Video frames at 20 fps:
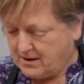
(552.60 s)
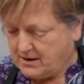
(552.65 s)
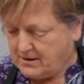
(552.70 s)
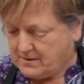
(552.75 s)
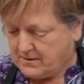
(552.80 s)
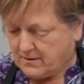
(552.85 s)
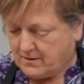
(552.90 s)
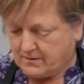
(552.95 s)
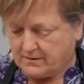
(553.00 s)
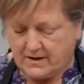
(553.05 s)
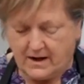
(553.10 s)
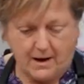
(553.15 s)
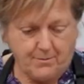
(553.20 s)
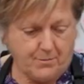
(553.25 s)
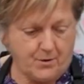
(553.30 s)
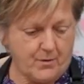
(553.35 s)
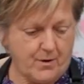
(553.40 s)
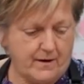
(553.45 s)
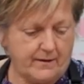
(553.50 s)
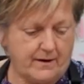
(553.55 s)
So I'll tape
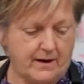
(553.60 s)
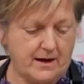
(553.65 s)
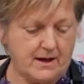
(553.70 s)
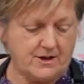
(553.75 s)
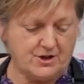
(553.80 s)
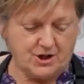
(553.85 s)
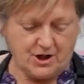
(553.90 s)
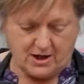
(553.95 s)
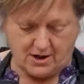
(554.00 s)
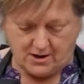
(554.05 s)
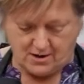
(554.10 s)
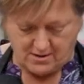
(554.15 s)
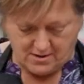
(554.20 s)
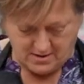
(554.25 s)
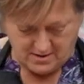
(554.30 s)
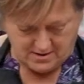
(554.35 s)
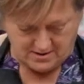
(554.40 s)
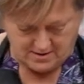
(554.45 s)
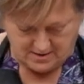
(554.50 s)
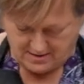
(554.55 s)
around the edge here.
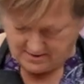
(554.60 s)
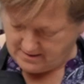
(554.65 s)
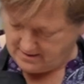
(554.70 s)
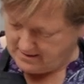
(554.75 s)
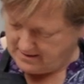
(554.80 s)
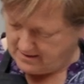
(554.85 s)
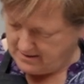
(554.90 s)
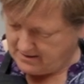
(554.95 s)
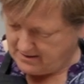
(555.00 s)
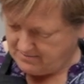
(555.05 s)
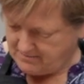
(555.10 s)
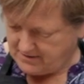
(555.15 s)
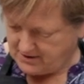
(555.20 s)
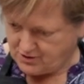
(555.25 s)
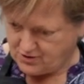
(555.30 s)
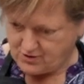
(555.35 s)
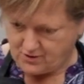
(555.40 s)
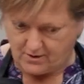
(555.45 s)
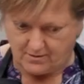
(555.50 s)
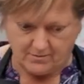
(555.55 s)
Make
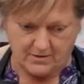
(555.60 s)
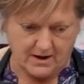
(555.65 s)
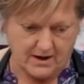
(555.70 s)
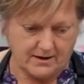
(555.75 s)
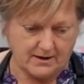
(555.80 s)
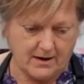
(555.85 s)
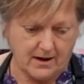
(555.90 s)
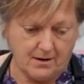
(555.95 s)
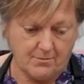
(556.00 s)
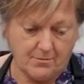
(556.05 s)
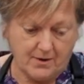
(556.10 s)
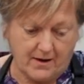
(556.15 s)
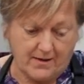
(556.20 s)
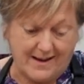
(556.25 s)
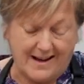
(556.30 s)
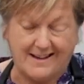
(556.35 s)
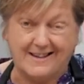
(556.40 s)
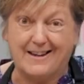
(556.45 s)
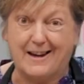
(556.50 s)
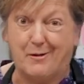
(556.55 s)
sure I'm lined up, and
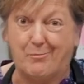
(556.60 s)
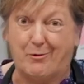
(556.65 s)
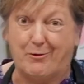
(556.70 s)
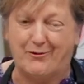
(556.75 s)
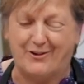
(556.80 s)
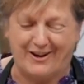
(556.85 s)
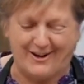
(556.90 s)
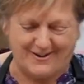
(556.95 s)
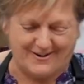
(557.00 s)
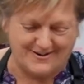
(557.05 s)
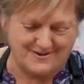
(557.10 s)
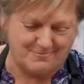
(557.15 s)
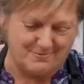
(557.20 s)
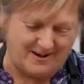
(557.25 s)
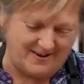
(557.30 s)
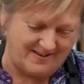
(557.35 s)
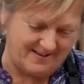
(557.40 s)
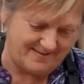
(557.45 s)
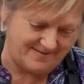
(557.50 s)
then tape over here as well.